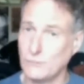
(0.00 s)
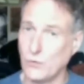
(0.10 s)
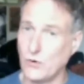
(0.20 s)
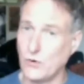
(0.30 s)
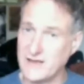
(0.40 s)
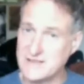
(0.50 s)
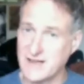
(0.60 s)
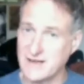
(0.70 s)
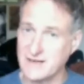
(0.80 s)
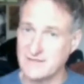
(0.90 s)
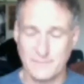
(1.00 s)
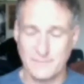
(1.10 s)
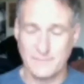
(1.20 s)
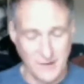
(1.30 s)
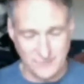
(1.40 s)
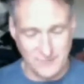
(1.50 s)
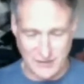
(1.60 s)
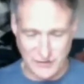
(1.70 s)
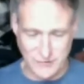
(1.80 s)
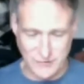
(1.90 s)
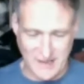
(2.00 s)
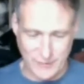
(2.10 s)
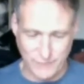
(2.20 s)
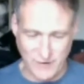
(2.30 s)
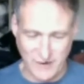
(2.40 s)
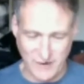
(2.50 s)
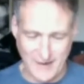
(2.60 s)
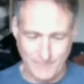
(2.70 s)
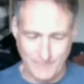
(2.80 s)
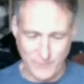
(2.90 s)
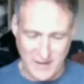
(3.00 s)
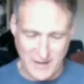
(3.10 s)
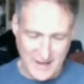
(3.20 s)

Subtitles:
What is it? Well, read the newsletter, you'll find out.